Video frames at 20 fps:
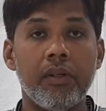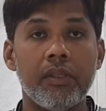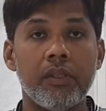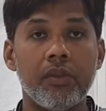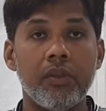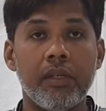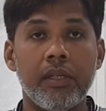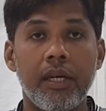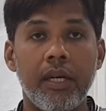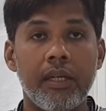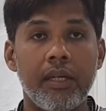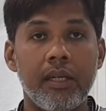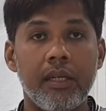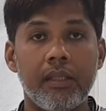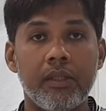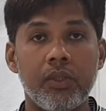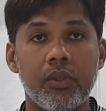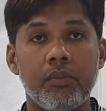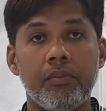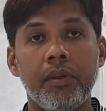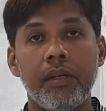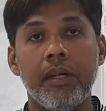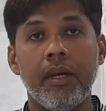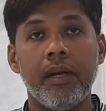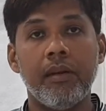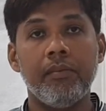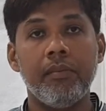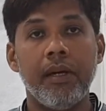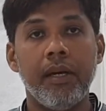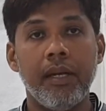So it should be
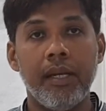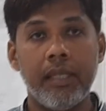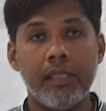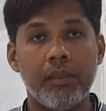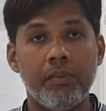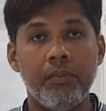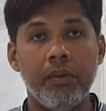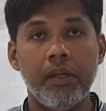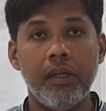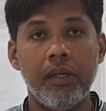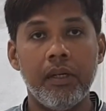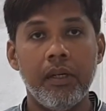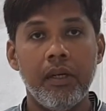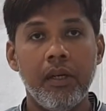done by an expert.